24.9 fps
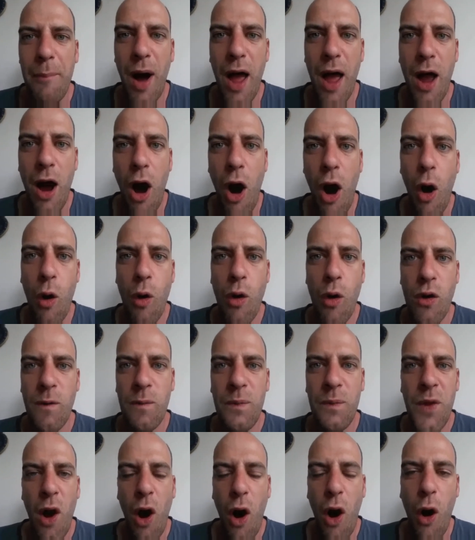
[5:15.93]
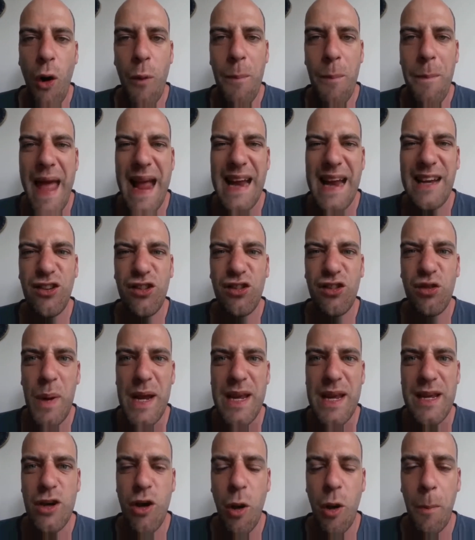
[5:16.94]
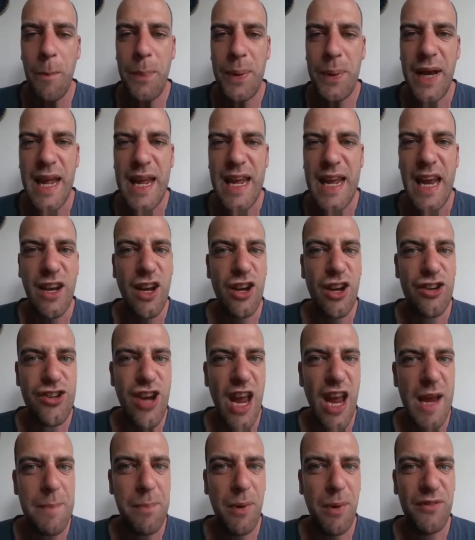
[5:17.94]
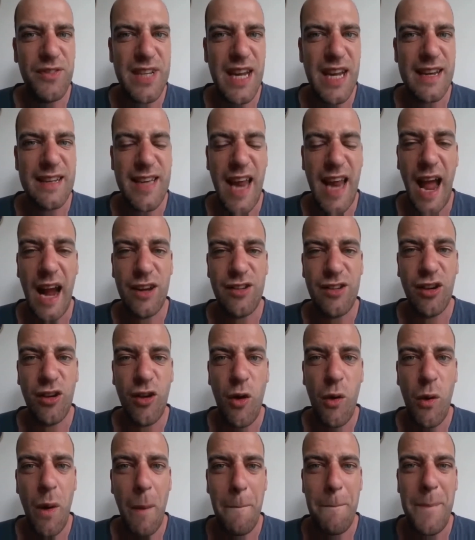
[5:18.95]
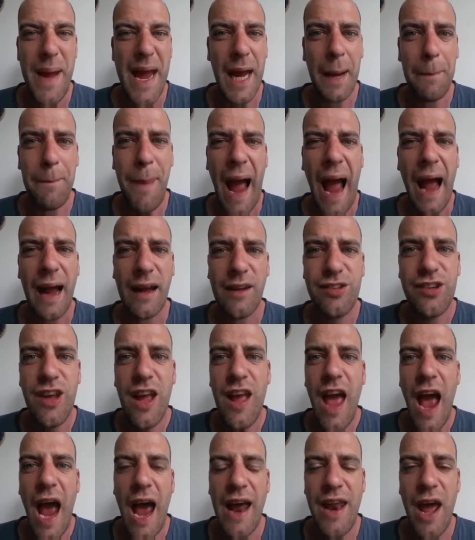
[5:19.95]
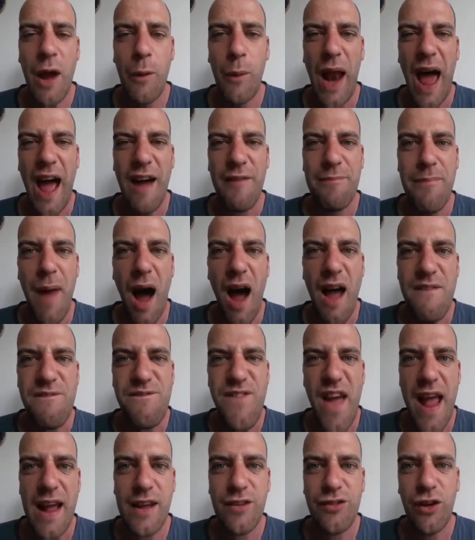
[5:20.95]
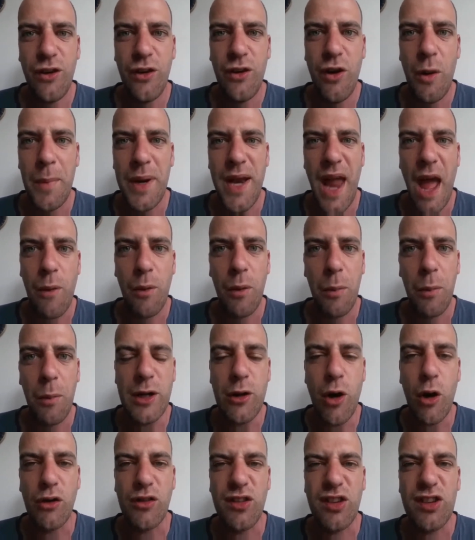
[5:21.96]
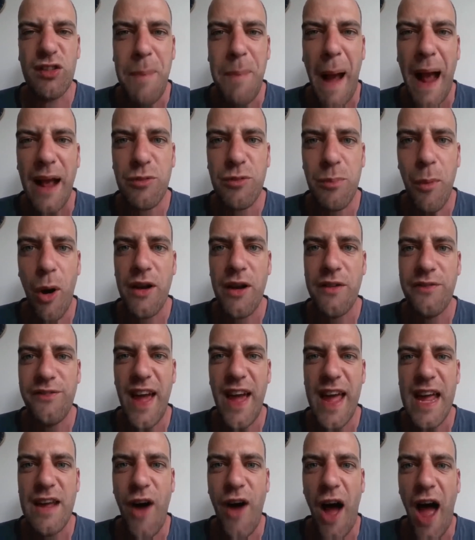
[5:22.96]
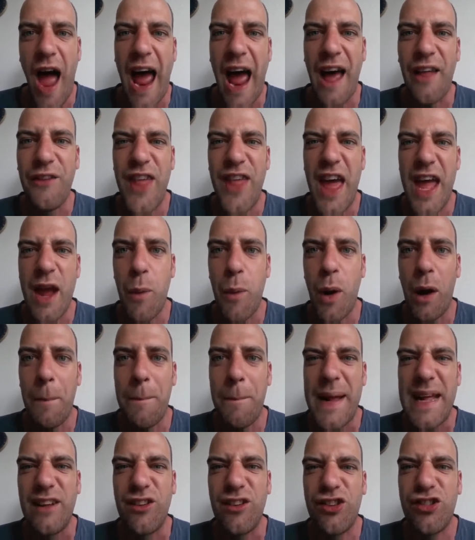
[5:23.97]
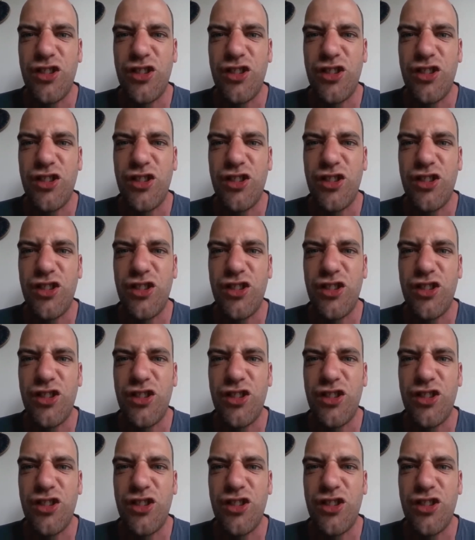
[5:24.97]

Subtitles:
My own homemade sweet company in the shape of Tic Tacs and call them Pic Pacs, and they will have my face on them and they will be called Spasmoid Flavour and they will be